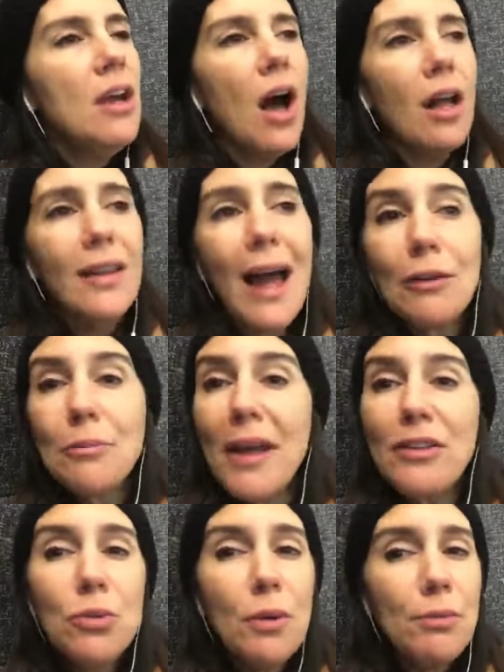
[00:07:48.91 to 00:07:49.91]
allowed men
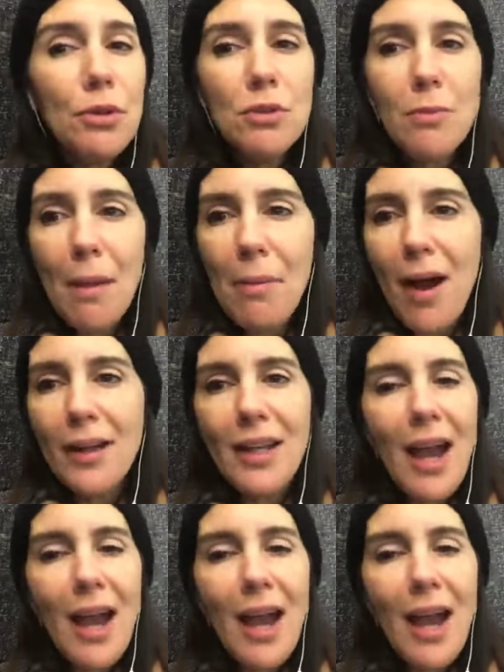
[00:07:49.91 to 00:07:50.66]
to abuse my body.